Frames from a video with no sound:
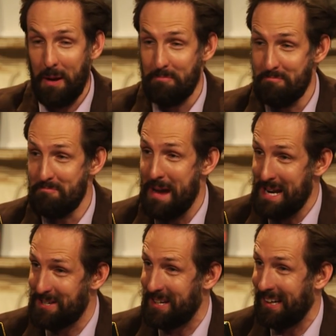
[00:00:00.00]

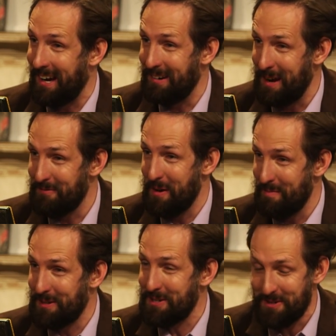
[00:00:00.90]
amazing. I very
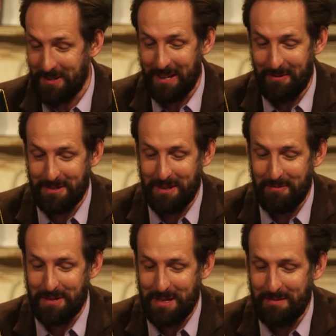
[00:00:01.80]
much enjoyed that. That
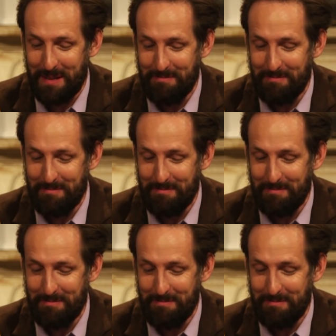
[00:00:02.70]
was the